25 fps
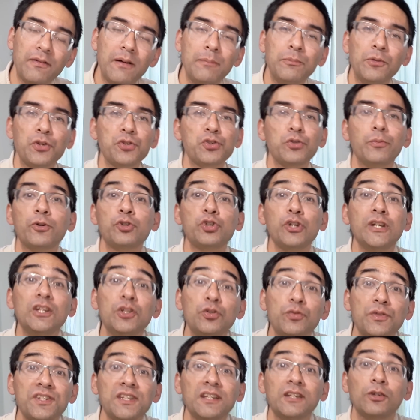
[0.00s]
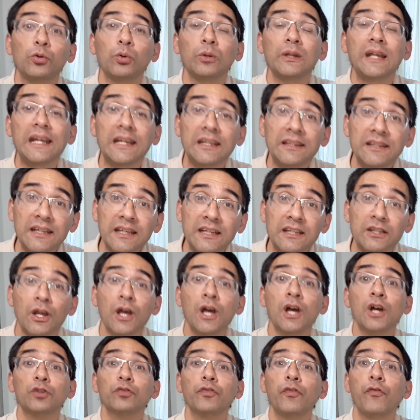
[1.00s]
I'm not so much interested in collecting it,
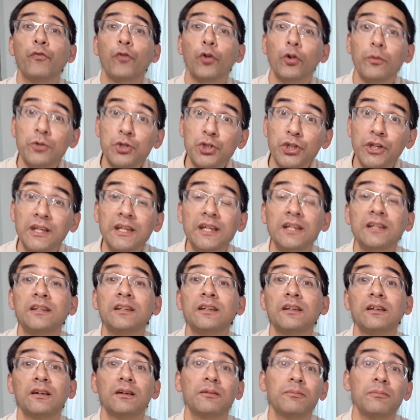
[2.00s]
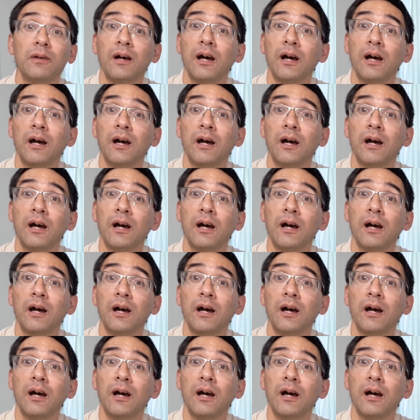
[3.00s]
refurbishing it, um,